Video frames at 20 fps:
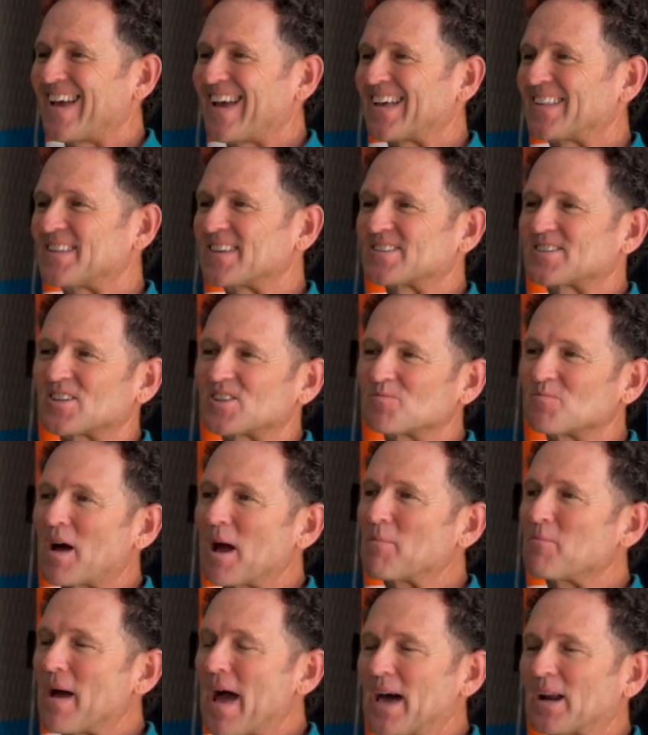and this is
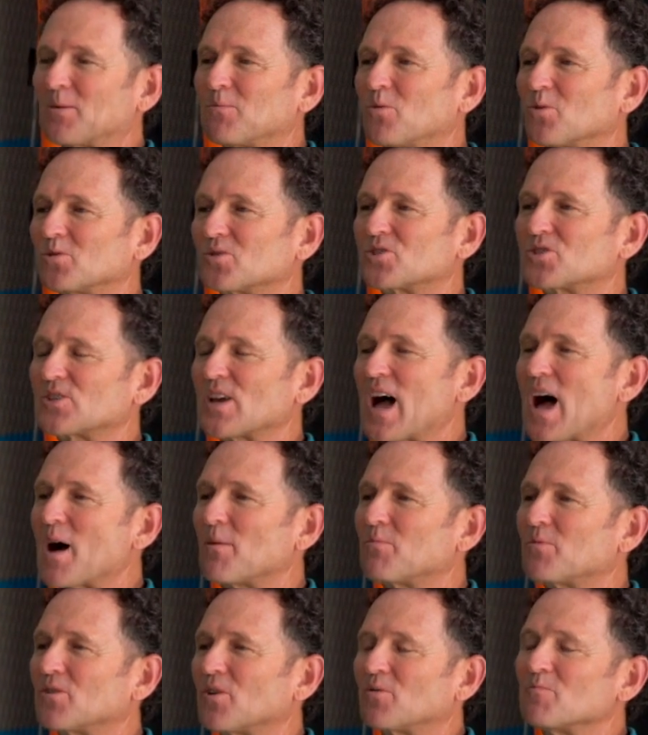my paddleboard shop
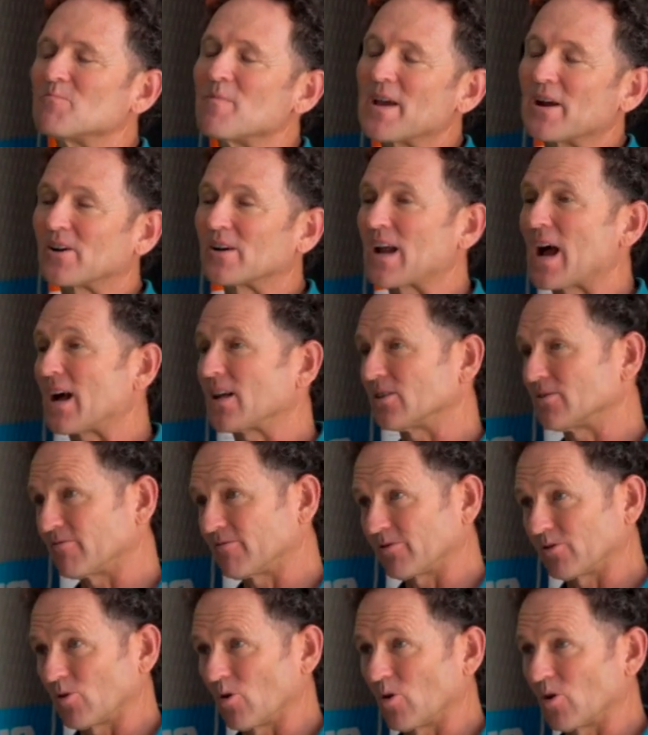on Merritt Island,
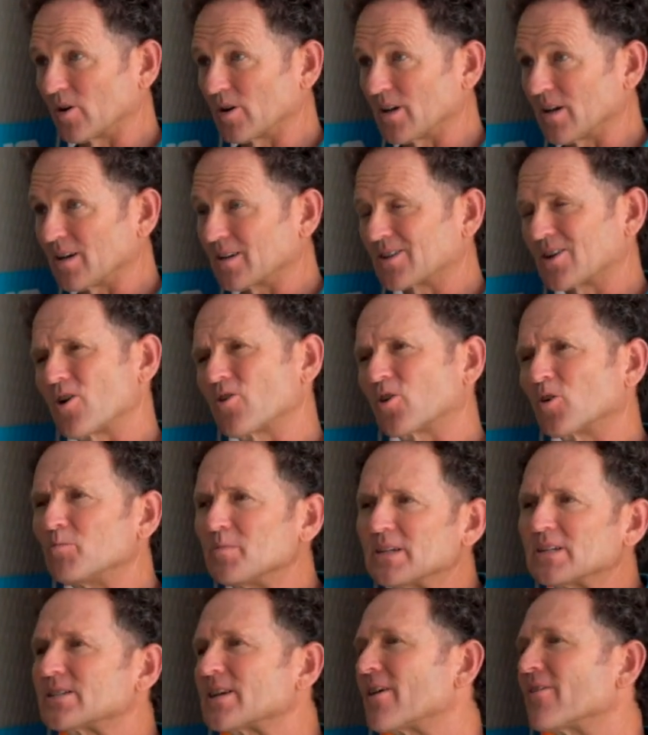Florida, Cocoa
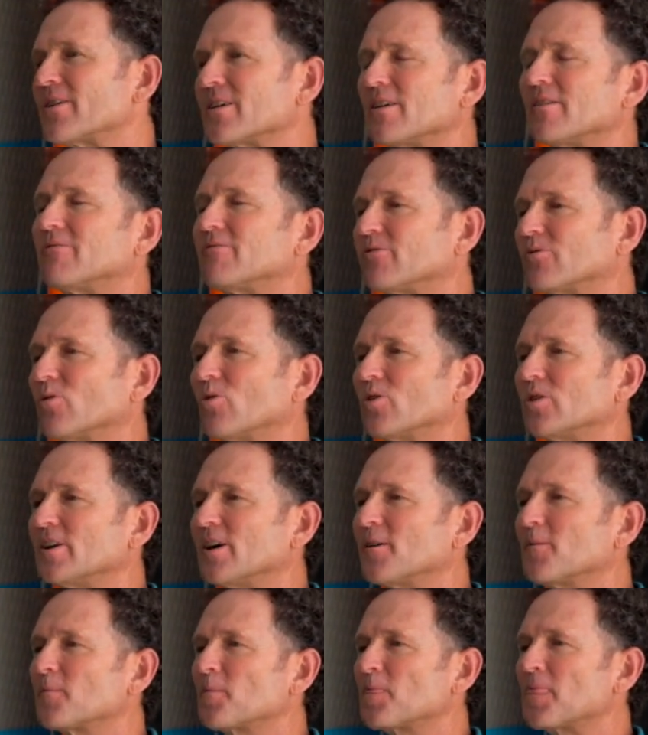Beach area of
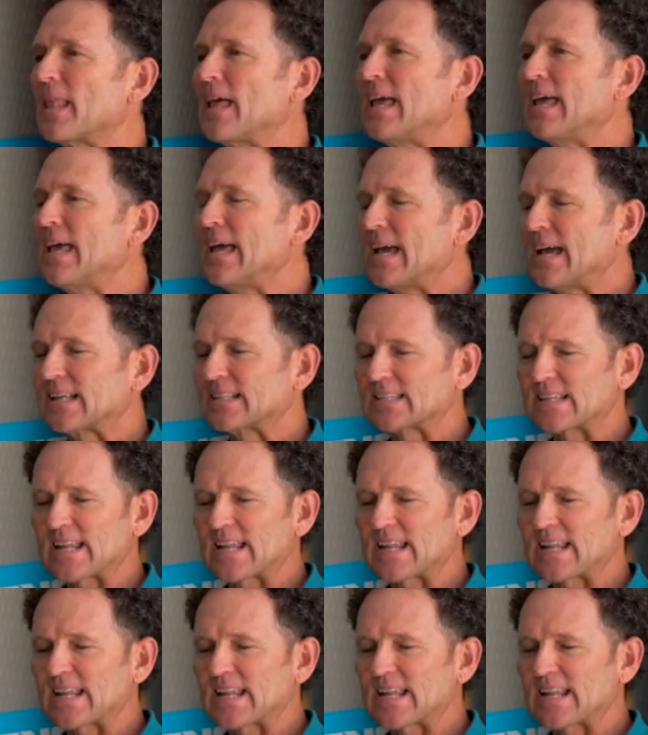Florida. And